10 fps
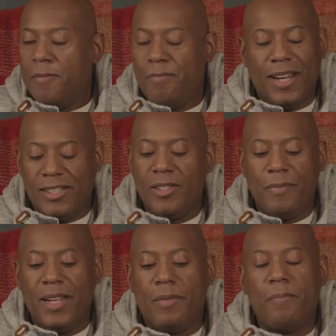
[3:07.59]
But I still
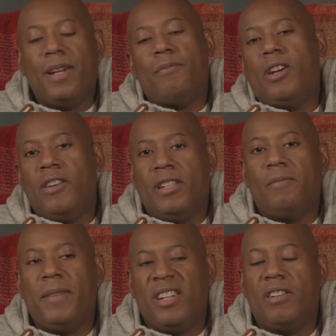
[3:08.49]
made it my priority
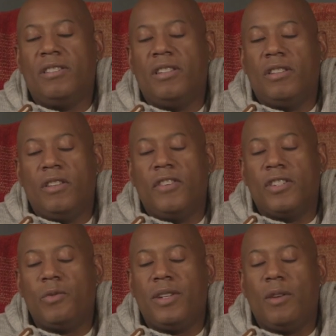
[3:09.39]
to make her the
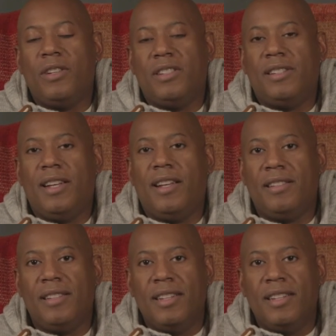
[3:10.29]
first one I wanted to tell.